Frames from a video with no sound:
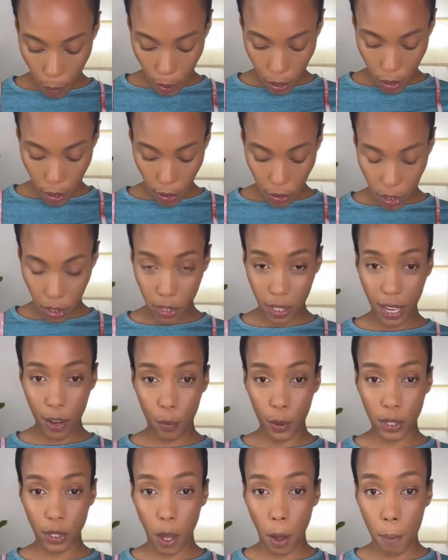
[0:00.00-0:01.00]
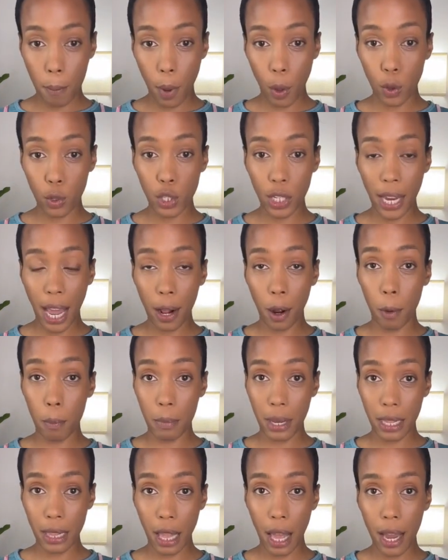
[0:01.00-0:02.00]
and we looked to see if we saw bulging at our
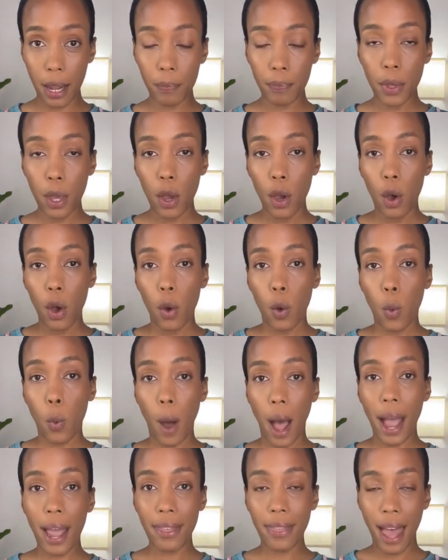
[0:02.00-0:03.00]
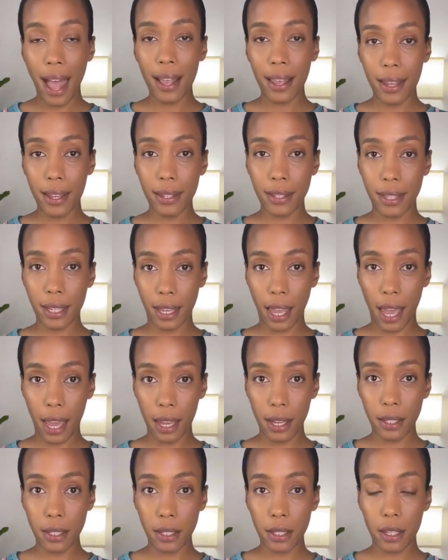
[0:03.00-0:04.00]
midline, why that is the
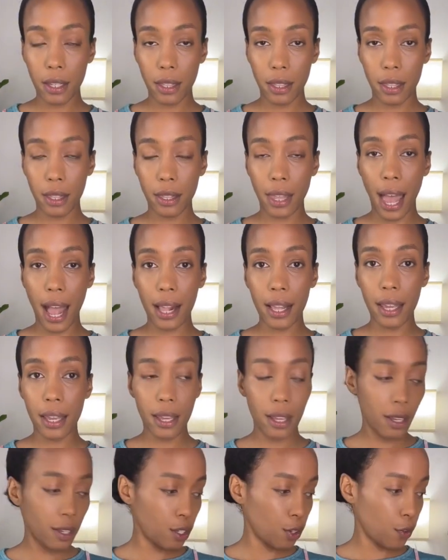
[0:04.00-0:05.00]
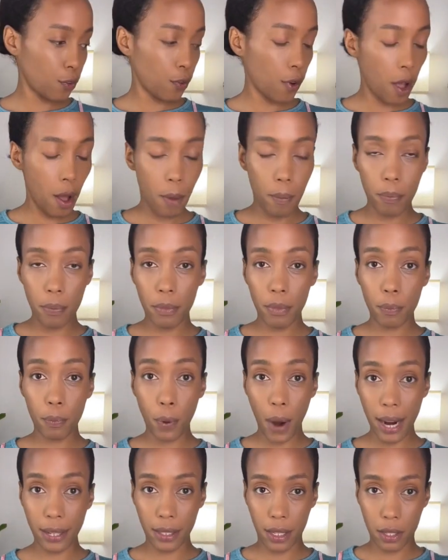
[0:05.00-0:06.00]
case, that is from
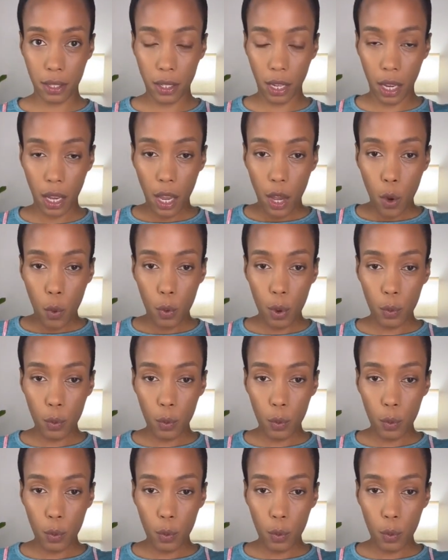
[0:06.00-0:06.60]
pregnancy.